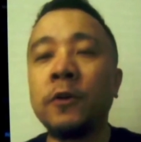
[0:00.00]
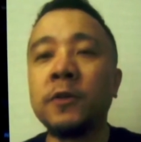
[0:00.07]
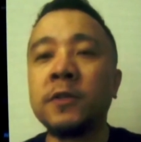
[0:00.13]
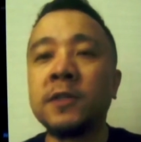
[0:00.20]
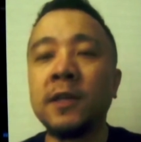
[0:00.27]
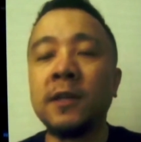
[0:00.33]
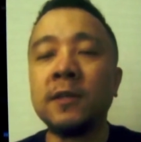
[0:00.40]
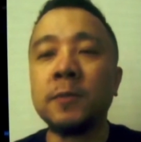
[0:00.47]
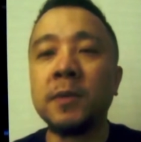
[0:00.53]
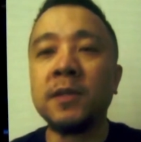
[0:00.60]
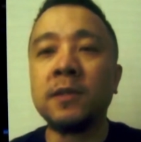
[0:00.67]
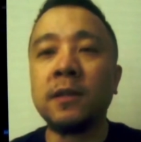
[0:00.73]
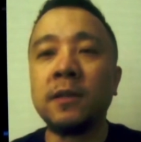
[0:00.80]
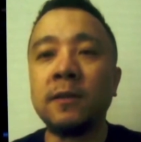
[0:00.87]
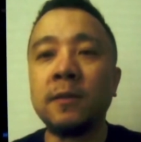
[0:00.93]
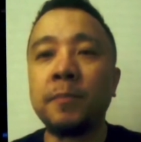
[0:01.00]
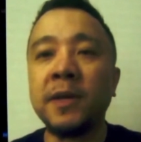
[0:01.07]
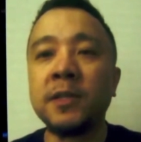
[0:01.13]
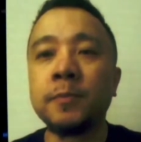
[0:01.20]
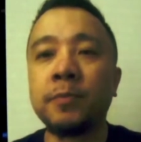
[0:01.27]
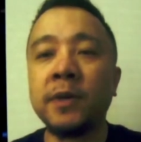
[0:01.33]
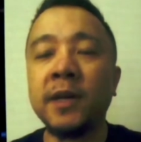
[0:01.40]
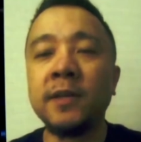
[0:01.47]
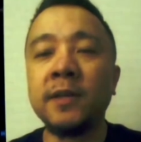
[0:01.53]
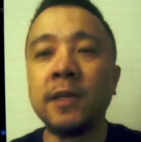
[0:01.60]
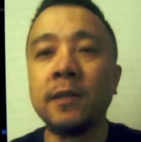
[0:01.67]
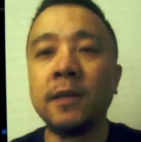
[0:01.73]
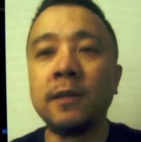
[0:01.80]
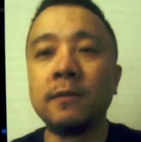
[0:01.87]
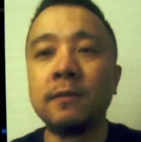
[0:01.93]
All you're seeing is basically the best price
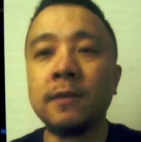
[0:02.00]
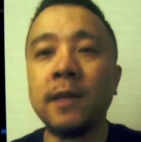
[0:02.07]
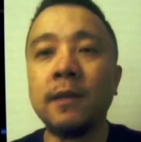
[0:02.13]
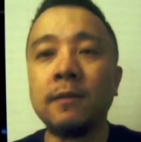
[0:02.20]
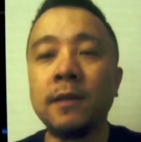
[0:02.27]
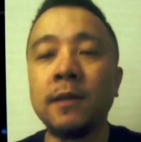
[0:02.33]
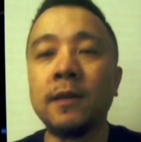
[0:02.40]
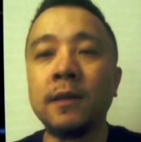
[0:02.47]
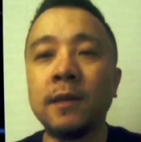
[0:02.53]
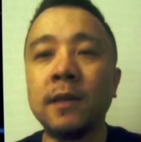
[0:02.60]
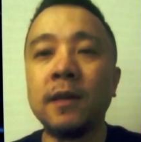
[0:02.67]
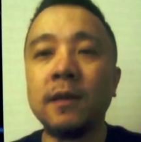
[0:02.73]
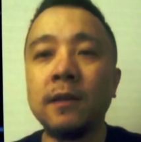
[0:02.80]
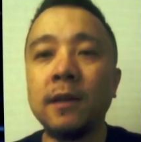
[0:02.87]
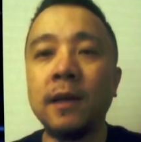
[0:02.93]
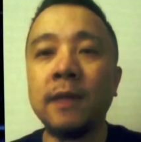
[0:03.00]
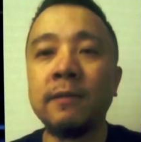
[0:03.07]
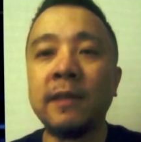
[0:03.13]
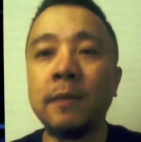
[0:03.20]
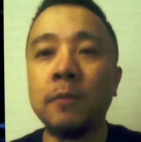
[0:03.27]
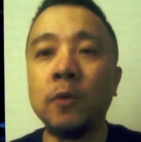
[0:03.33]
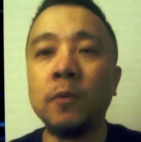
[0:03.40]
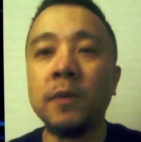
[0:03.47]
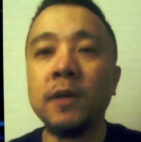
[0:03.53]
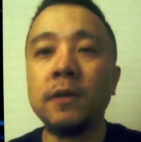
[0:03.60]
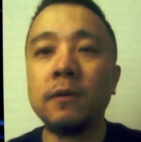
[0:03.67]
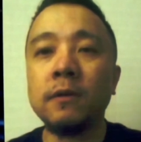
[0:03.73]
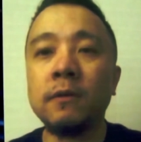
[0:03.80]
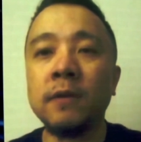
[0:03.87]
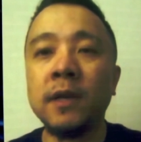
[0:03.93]
that they can get at that moment,
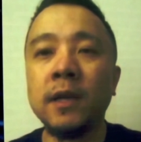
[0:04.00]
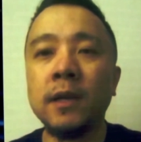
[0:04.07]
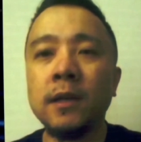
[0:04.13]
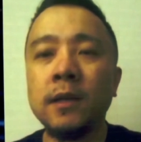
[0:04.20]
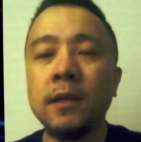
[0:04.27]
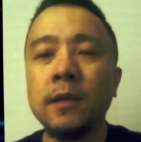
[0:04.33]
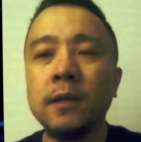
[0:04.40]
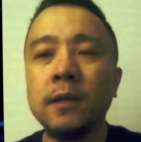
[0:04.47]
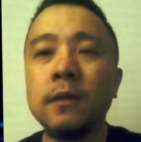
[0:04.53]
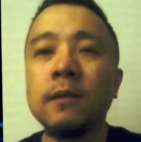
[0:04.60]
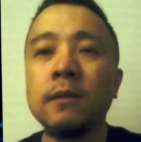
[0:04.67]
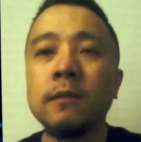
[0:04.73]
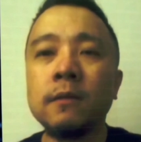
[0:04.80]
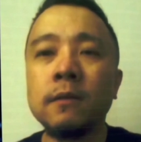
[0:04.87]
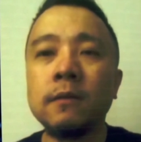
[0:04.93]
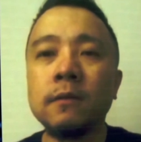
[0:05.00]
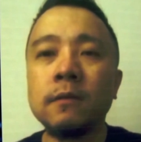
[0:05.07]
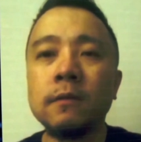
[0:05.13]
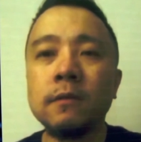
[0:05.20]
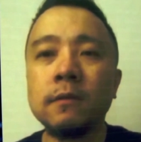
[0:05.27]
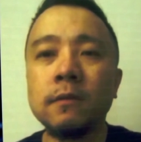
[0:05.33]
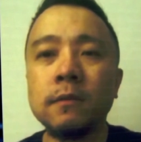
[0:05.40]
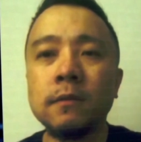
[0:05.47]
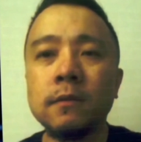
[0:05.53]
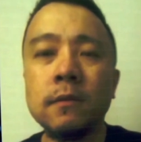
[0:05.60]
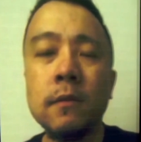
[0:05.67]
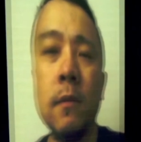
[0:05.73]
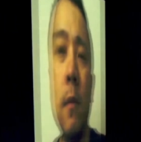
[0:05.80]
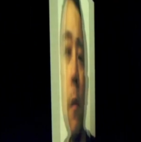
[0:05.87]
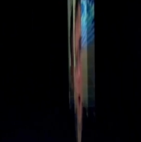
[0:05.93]
right? Yeah, exactly.
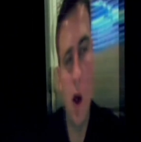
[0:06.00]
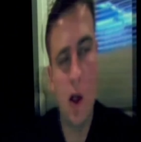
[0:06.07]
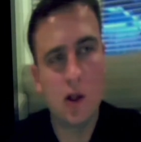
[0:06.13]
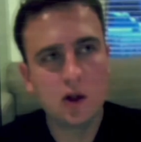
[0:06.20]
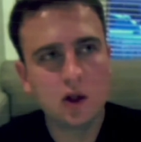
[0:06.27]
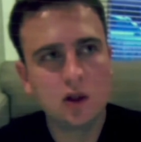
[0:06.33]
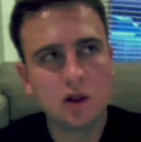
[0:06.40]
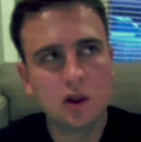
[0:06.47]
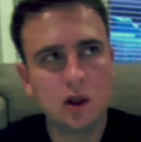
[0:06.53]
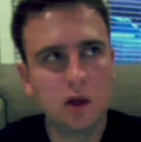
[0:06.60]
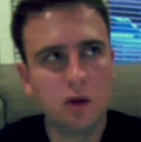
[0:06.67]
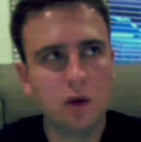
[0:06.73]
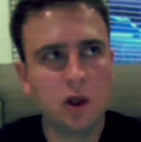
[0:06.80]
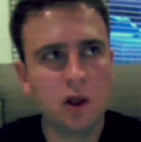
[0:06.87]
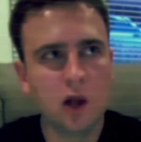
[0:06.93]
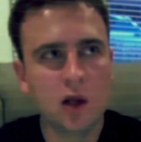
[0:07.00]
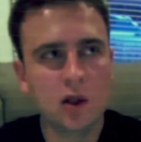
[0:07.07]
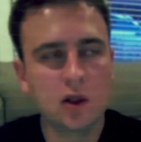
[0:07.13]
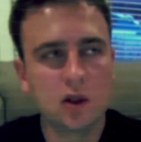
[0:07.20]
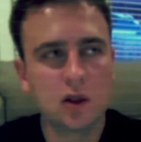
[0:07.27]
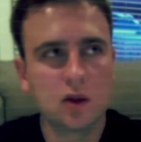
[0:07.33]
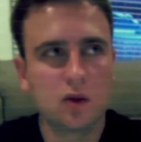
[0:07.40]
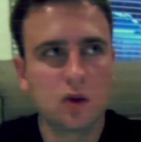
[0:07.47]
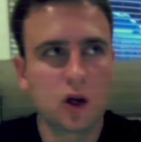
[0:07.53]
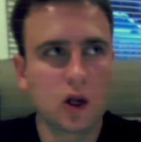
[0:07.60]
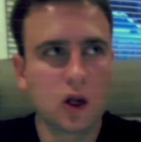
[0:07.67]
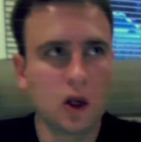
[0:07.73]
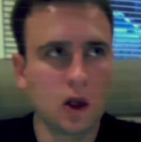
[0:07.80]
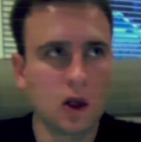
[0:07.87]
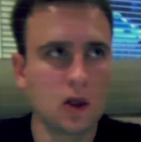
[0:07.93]
But as you can see, the way DEXs are
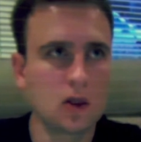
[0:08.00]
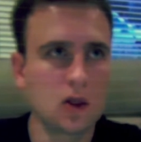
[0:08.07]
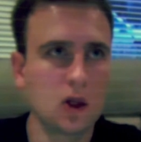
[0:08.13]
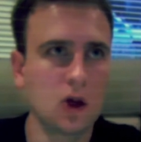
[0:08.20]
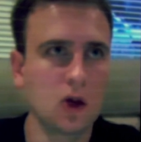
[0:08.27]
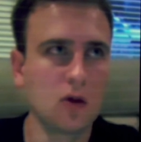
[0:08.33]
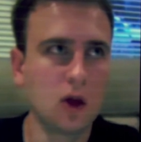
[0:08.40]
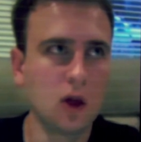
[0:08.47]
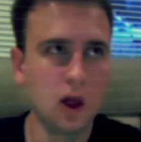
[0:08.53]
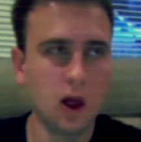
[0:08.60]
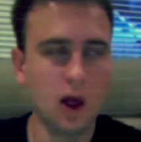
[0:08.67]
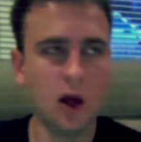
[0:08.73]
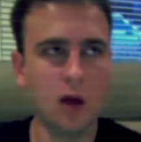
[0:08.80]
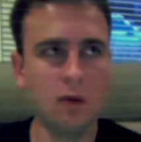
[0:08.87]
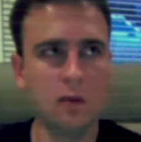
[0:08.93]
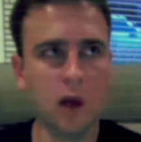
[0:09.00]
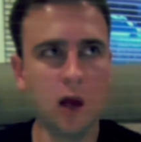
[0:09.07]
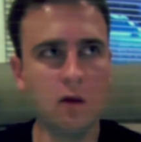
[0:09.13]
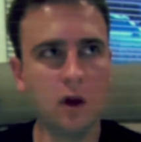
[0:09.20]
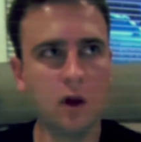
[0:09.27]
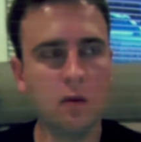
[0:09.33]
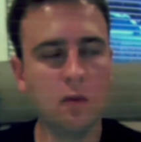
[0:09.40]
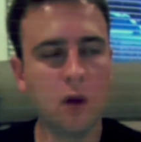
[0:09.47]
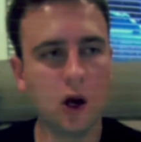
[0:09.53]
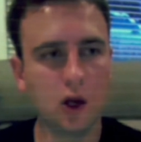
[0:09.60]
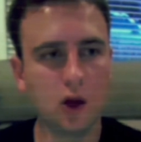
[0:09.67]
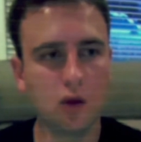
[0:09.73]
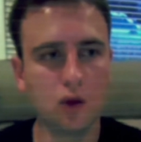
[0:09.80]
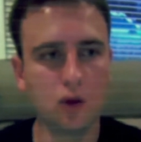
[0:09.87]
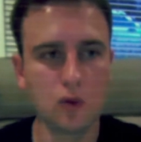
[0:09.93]
working is, every
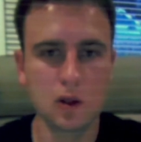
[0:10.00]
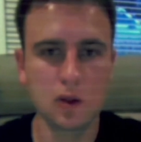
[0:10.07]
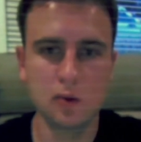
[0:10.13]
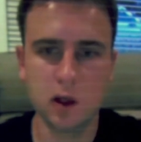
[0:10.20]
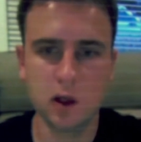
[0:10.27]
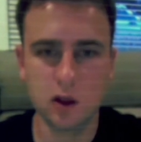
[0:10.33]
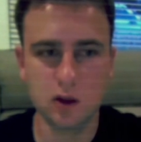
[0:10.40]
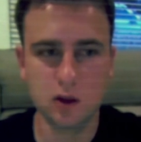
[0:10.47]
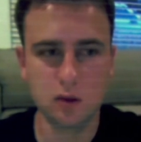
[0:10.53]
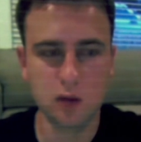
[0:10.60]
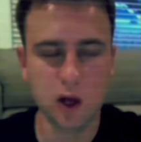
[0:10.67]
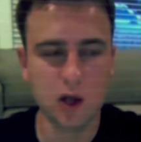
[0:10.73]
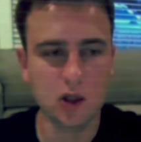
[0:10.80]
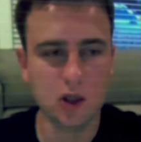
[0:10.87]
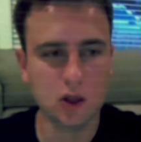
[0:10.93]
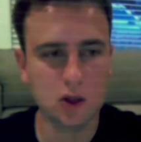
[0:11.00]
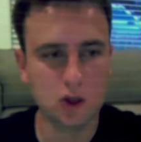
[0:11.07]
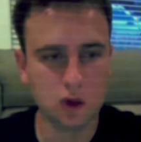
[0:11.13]
market will be split into blockchains.